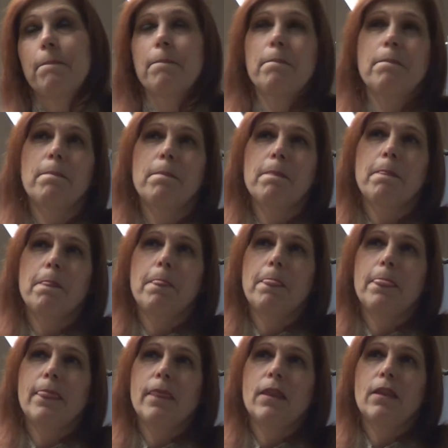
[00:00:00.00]
can you
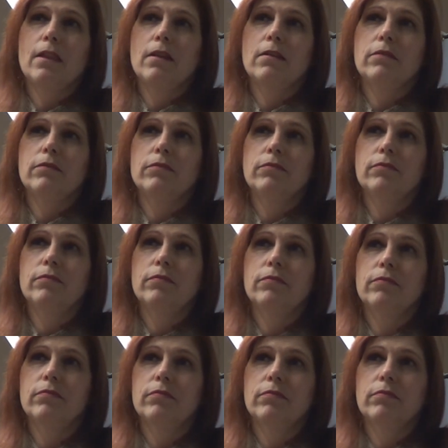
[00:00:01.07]
cite that would allow
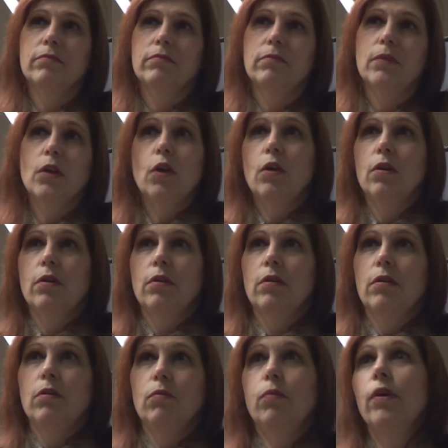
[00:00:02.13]
that to happen legally?
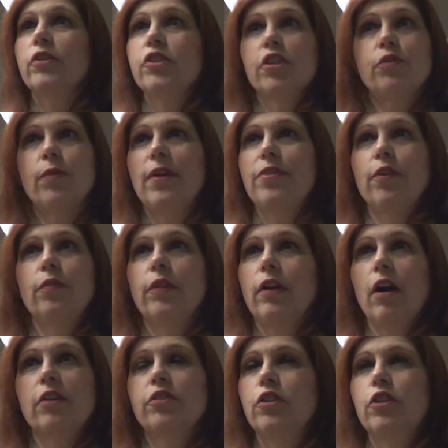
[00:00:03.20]
Well, it's just right there in the
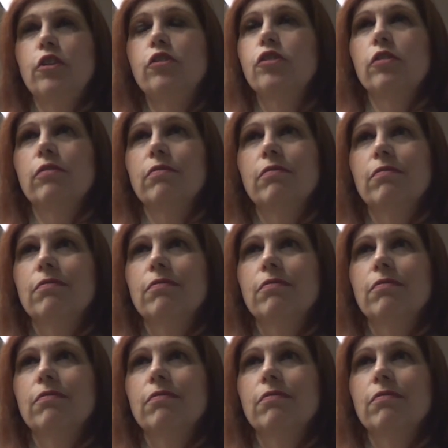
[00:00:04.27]
Constitution.